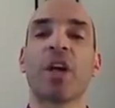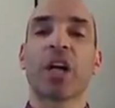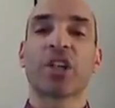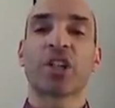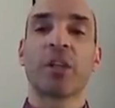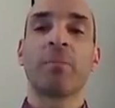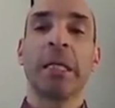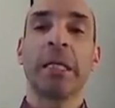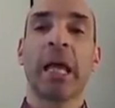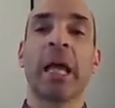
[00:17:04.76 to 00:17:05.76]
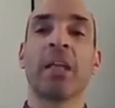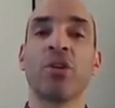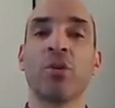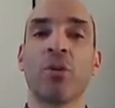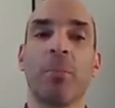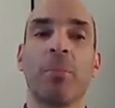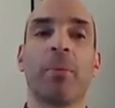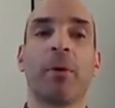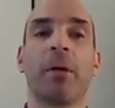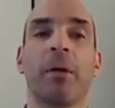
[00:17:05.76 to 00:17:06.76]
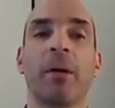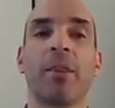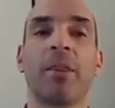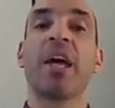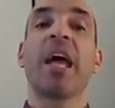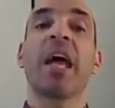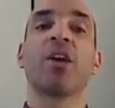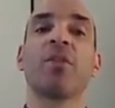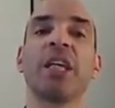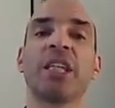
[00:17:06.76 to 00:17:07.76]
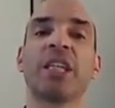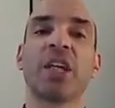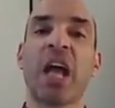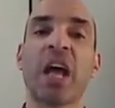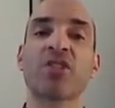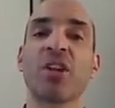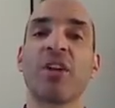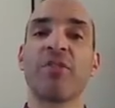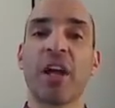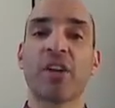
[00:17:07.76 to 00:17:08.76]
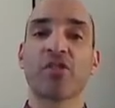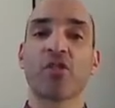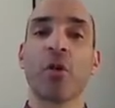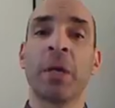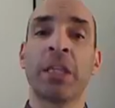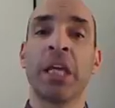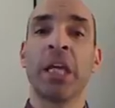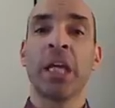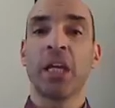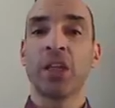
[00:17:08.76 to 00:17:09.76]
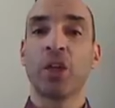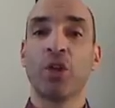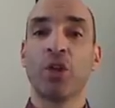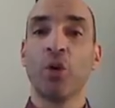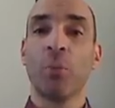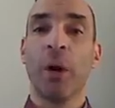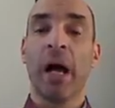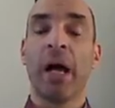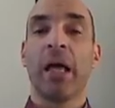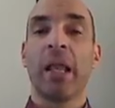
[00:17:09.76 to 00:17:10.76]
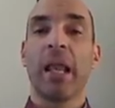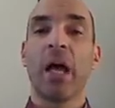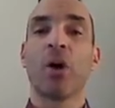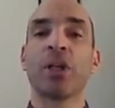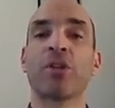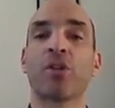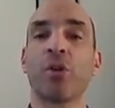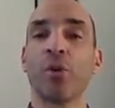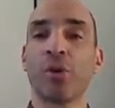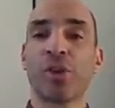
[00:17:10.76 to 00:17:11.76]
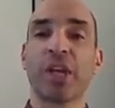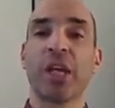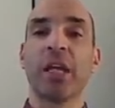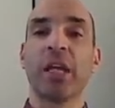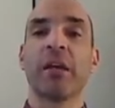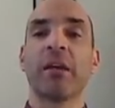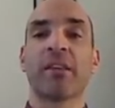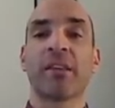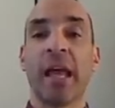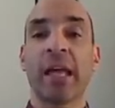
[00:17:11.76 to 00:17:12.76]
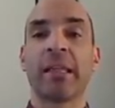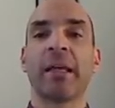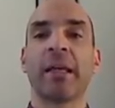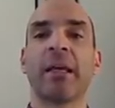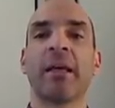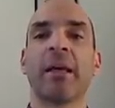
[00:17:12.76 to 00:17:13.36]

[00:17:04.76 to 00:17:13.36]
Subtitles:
of the Russian media in Europe. The head of the International Affairs Committee in the Duma, Leonid Slutsky, said